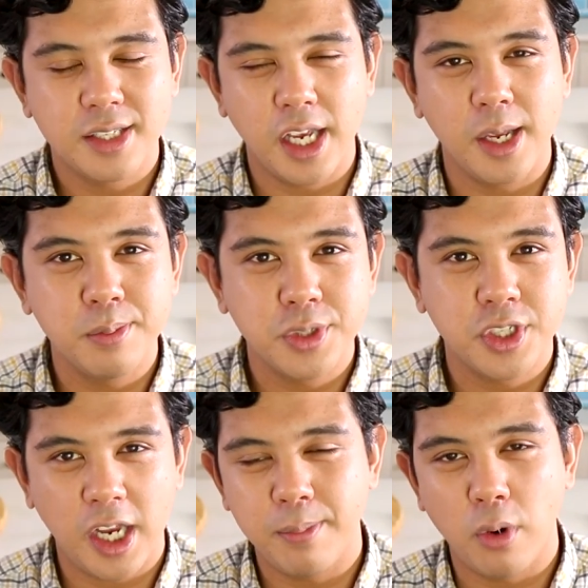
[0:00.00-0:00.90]
same
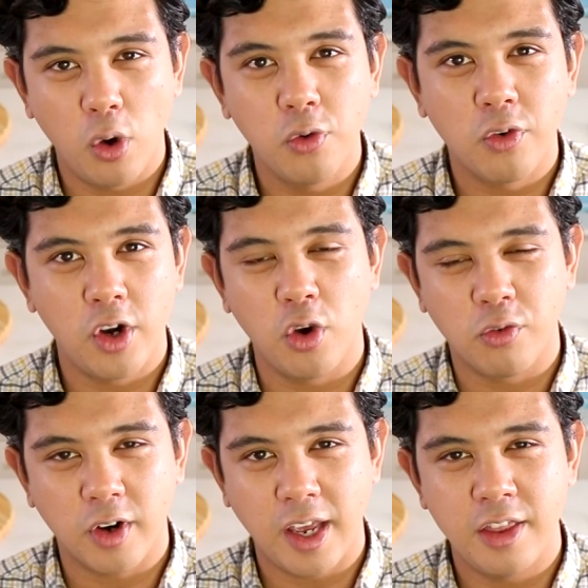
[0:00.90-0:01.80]
shape over and
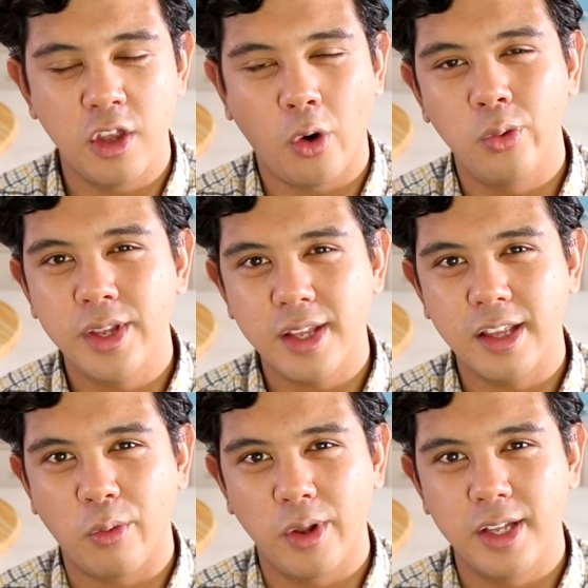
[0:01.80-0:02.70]
over again. The only thing
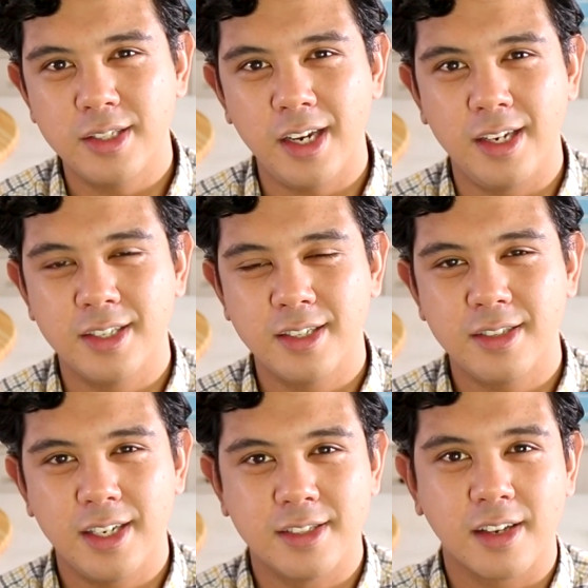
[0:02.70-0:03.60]
that really
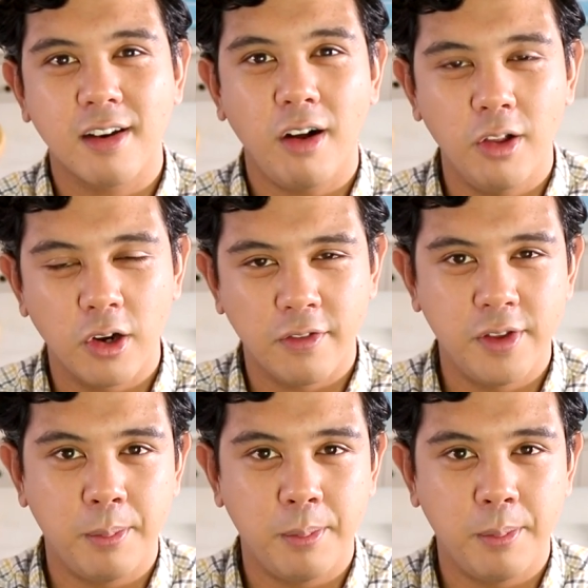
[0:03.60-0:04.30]
changes is the color of